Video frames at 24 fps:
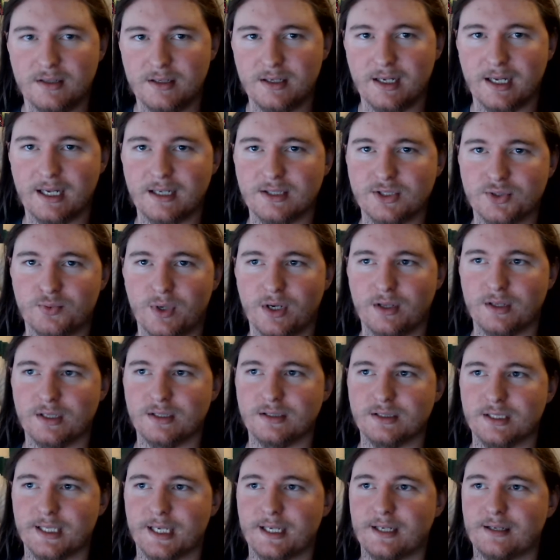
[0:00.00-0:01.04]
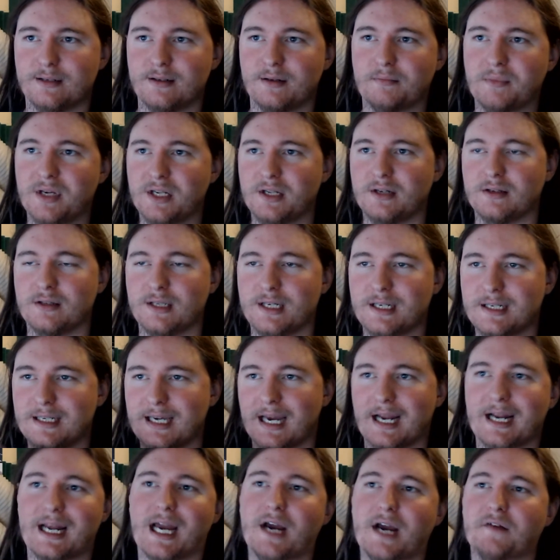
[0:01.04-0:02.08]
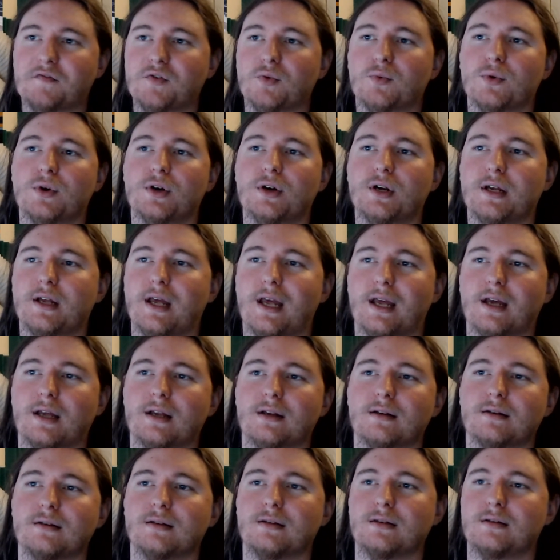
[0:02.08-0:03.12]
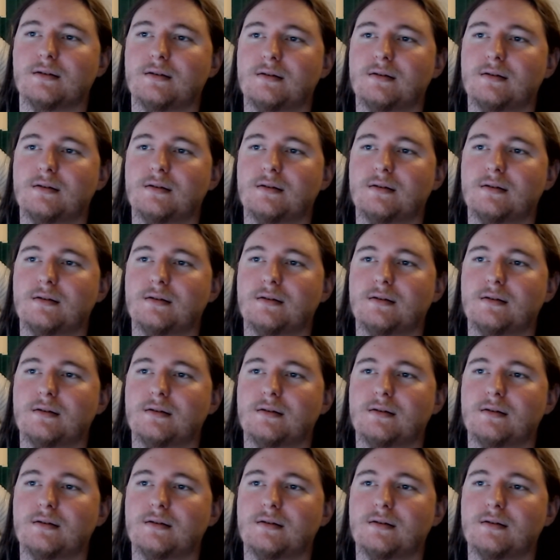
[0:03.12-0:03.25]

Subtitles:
as well as, like, immediately attack afterward, and